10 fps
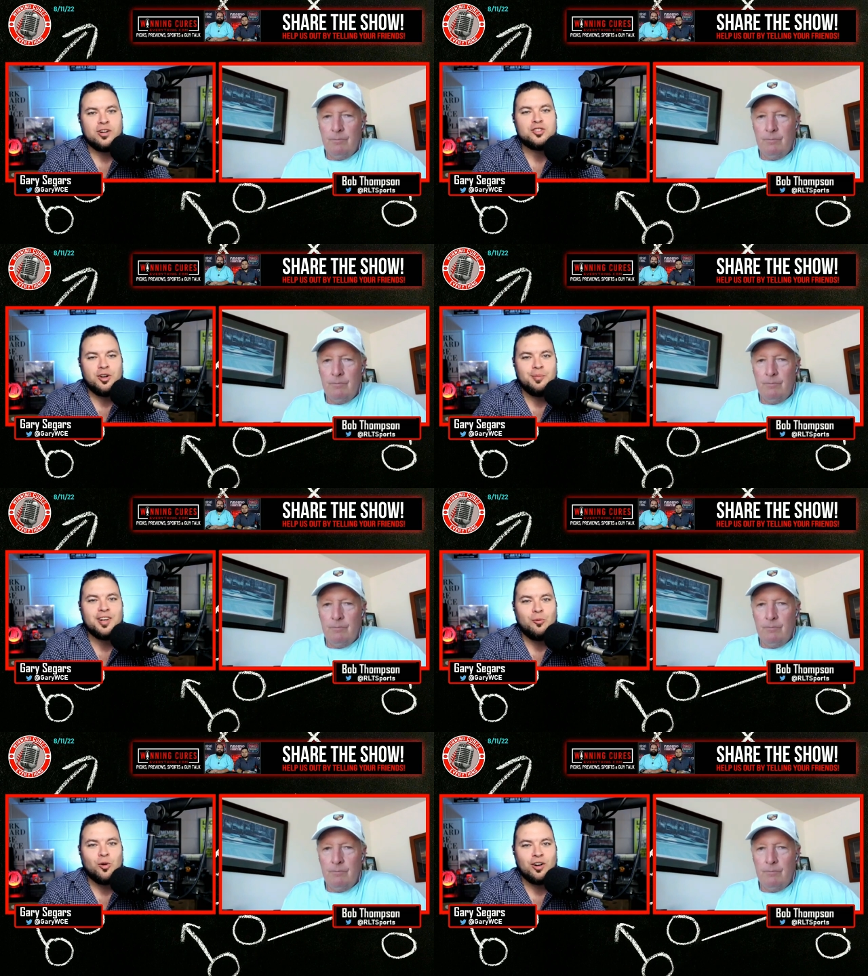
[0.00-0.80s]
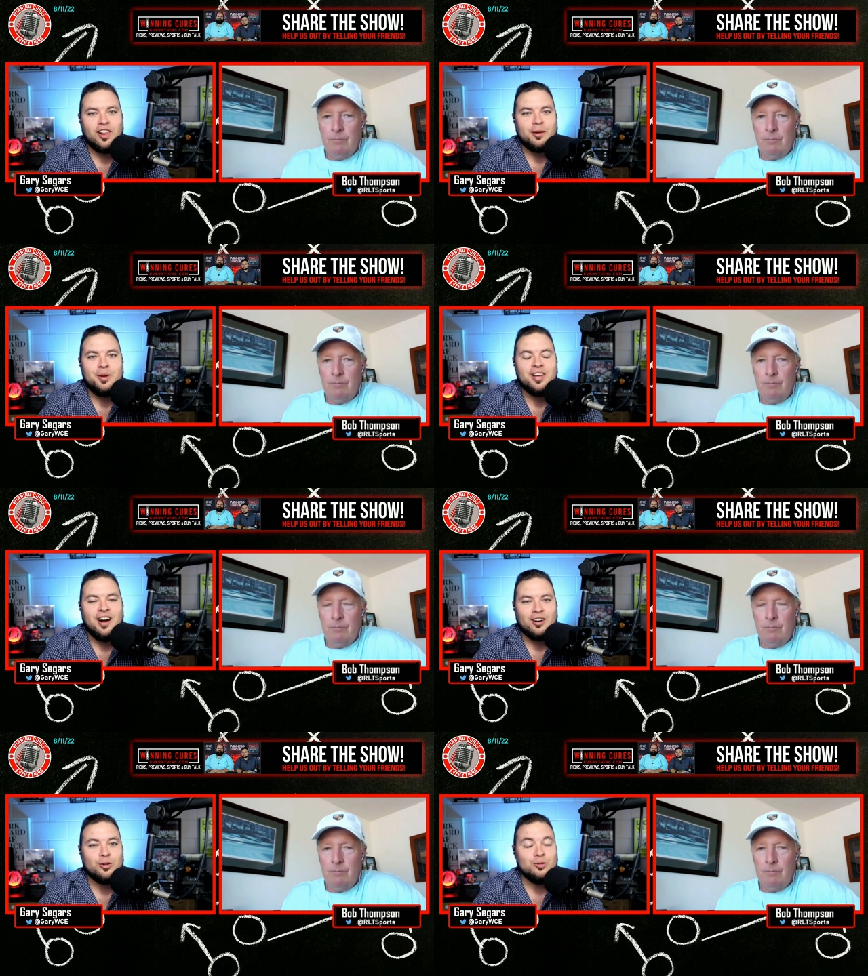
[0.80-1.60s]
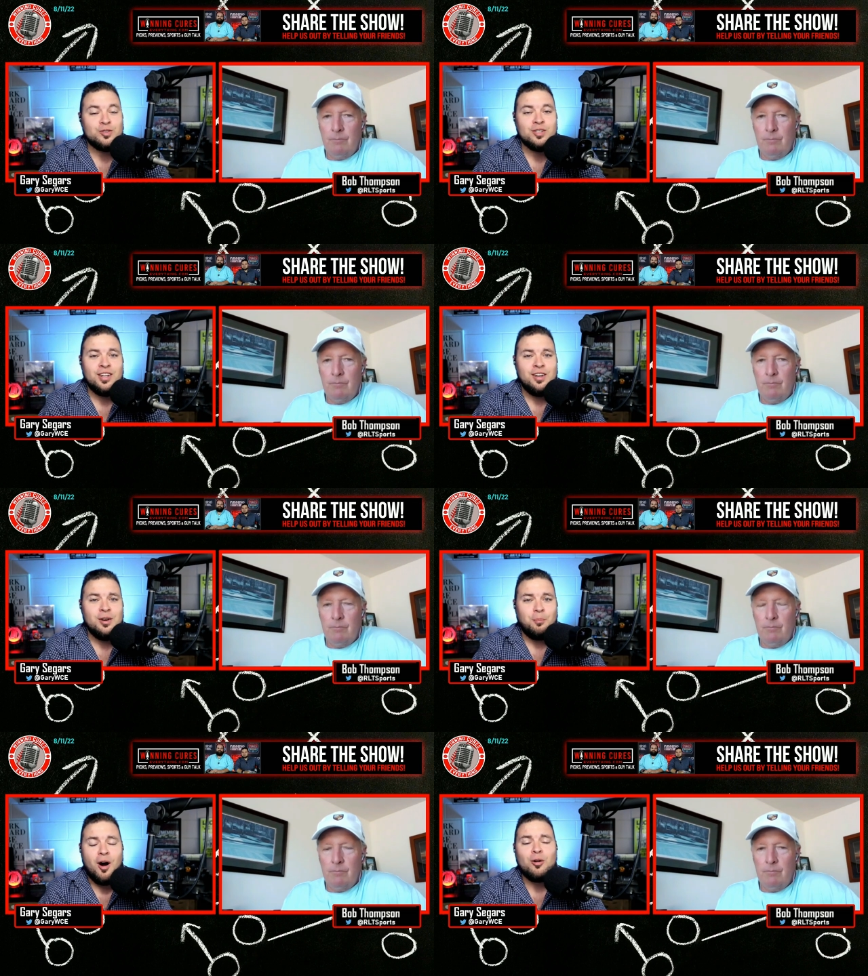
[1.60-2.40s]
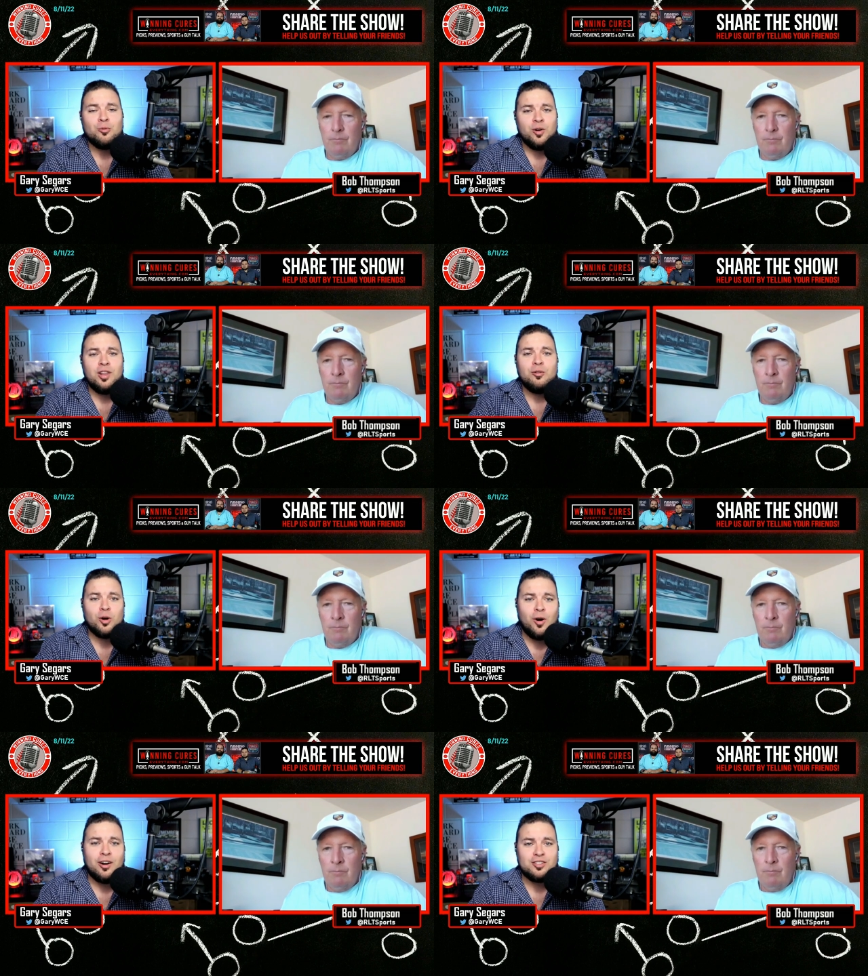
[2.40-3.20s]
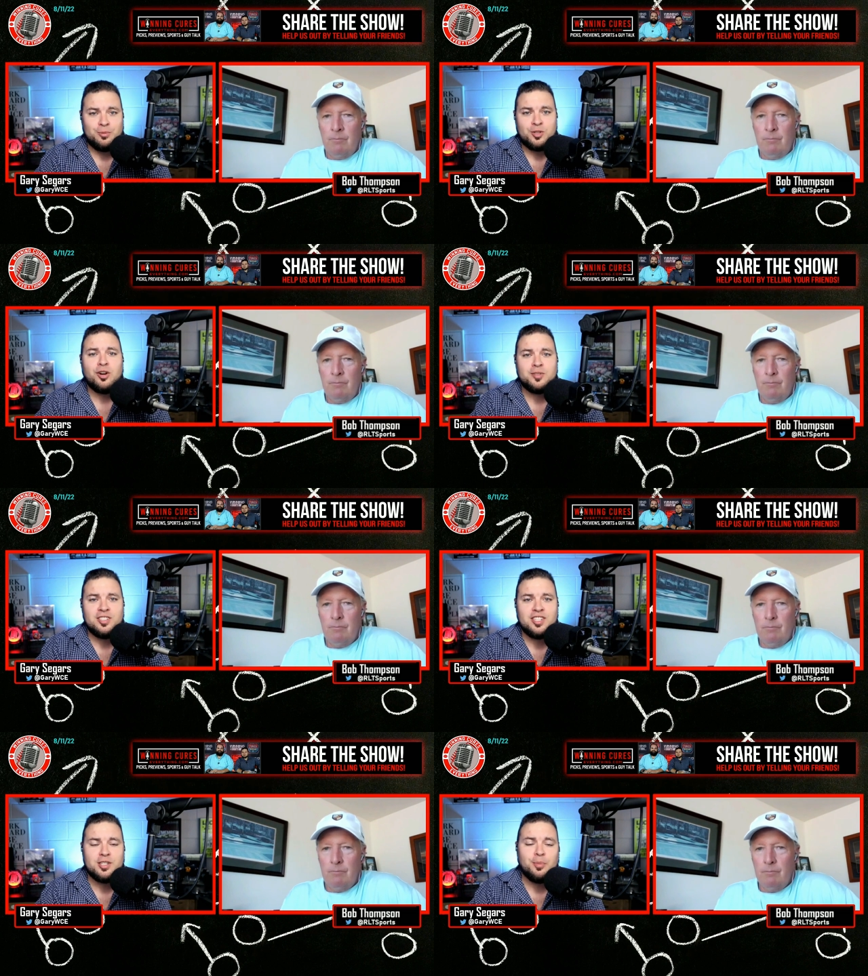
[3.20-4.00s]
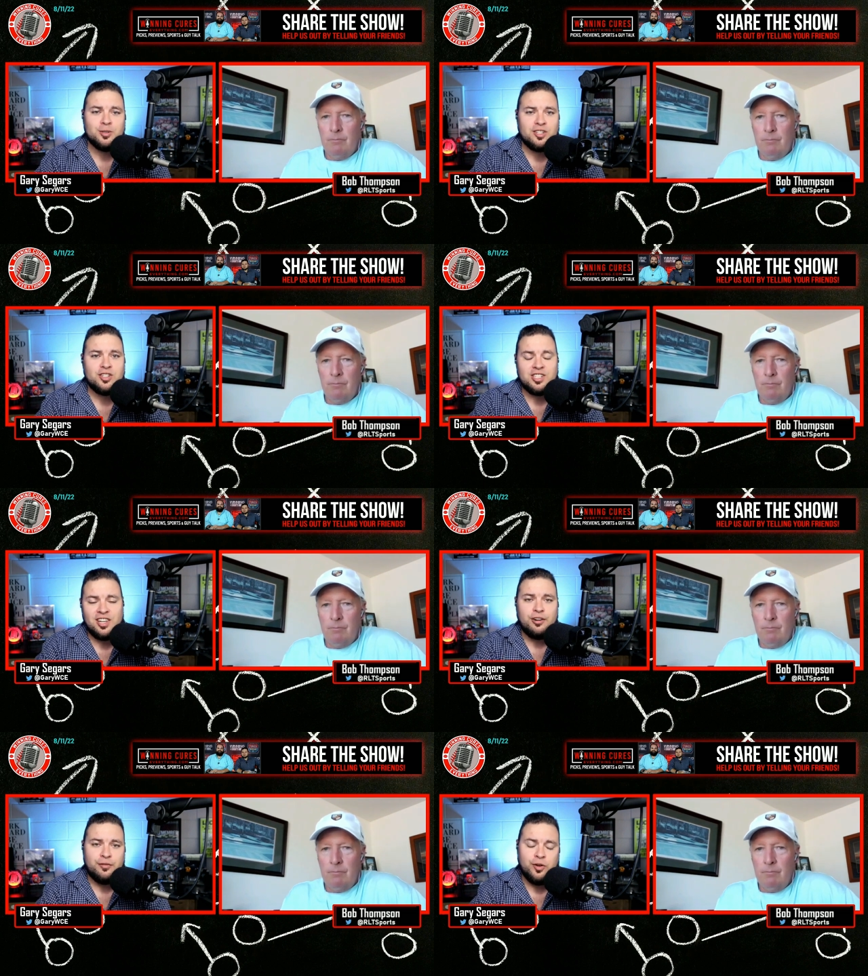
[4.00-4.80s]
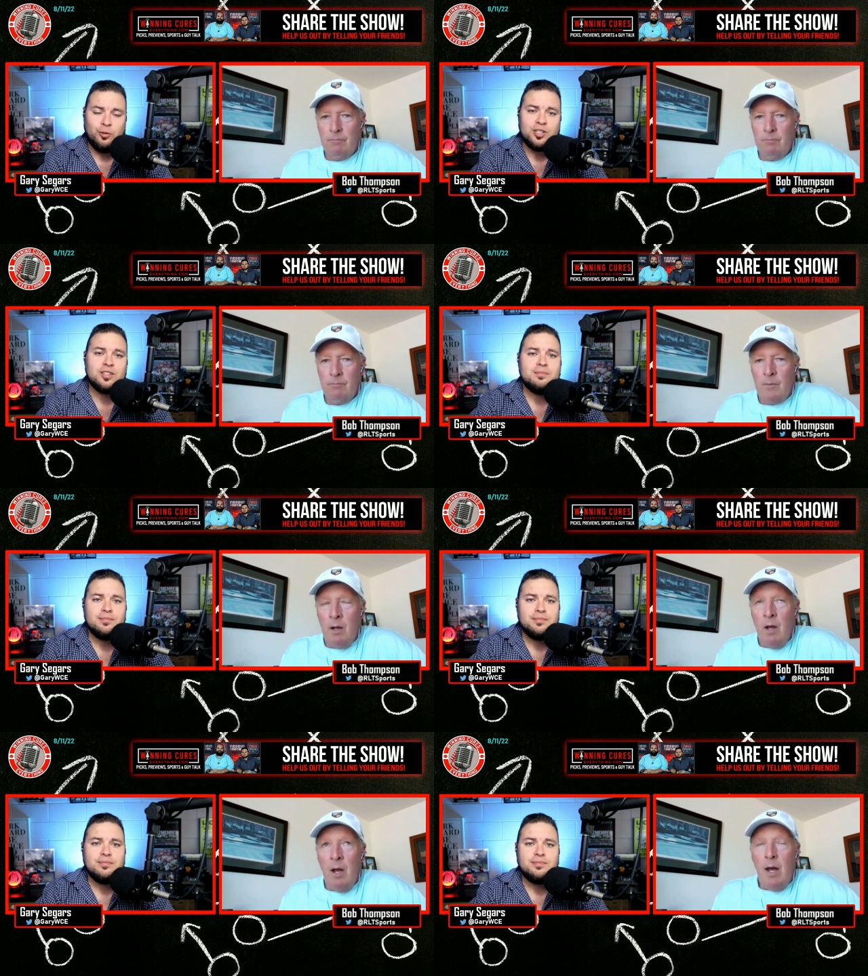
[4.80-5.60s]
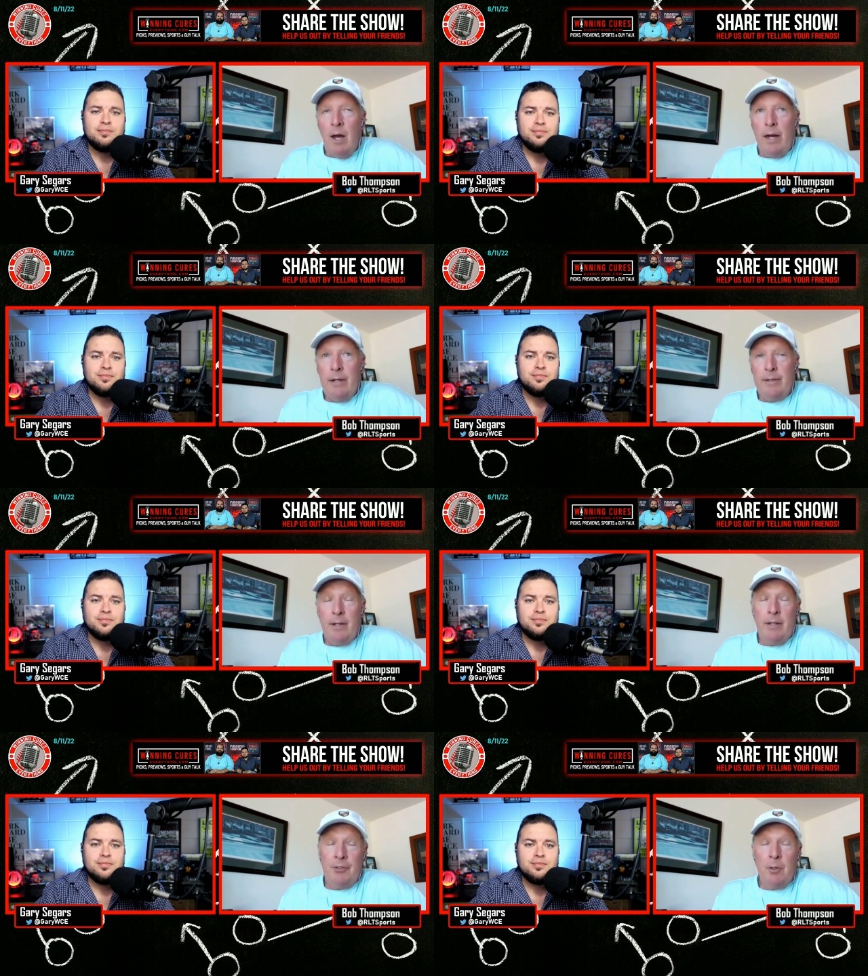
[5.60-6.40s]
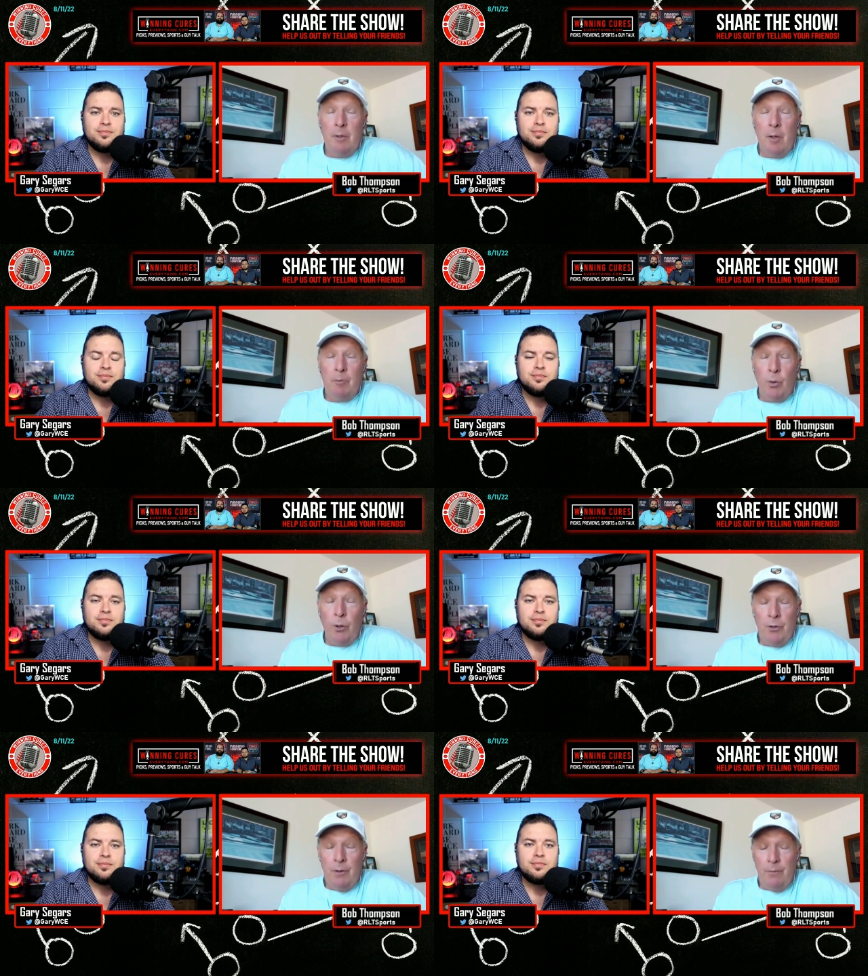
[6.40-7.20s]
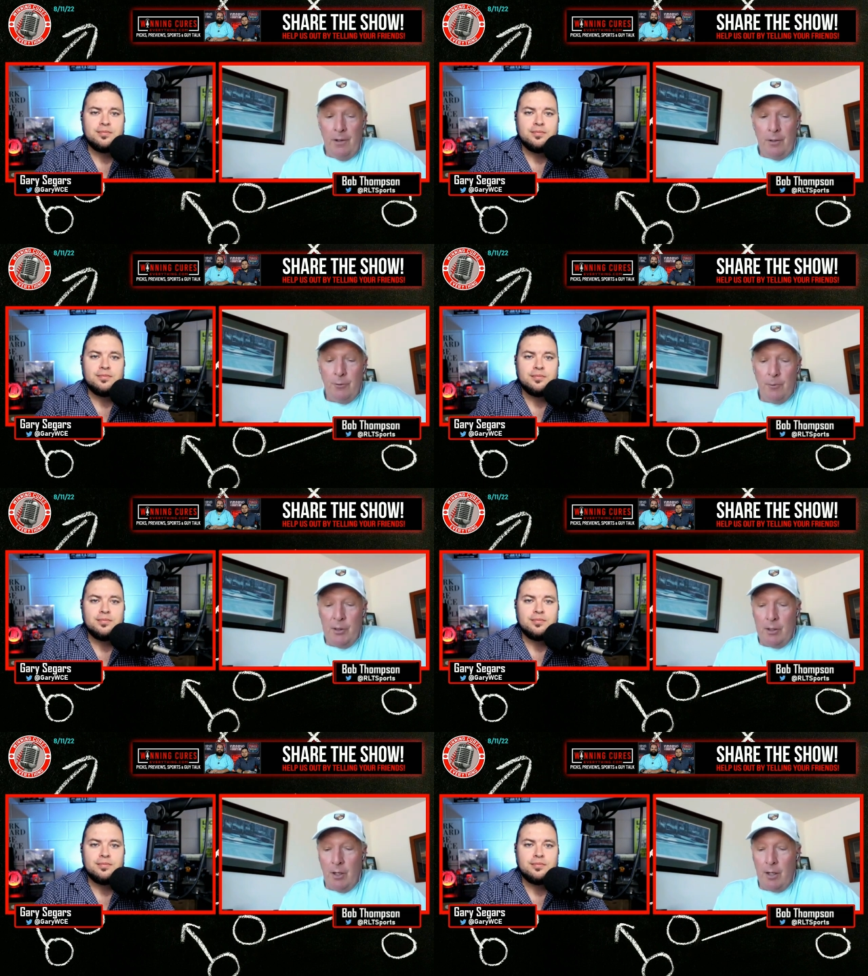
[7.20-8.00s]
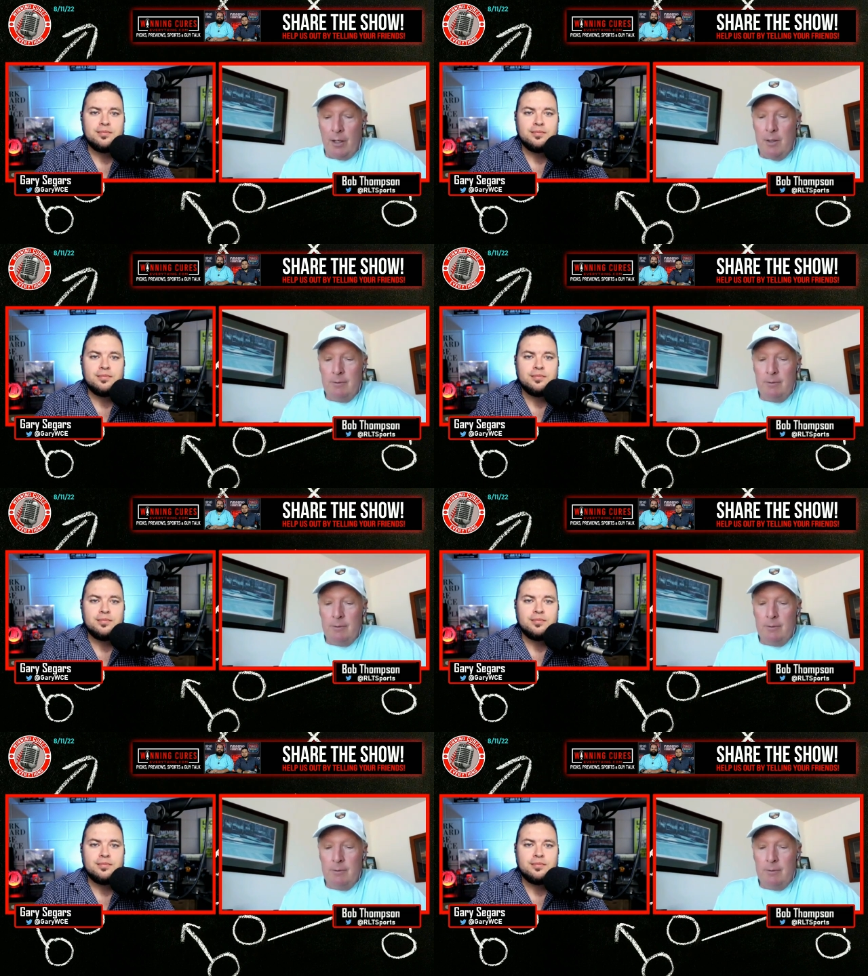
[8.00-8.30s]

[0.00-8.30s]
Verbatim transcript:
Speaker 1: a streaming network like Peacock, whose model really requires subscriptions as opposed to just linear viewers?
Speaker 2: I think it's an important thing for Peacock.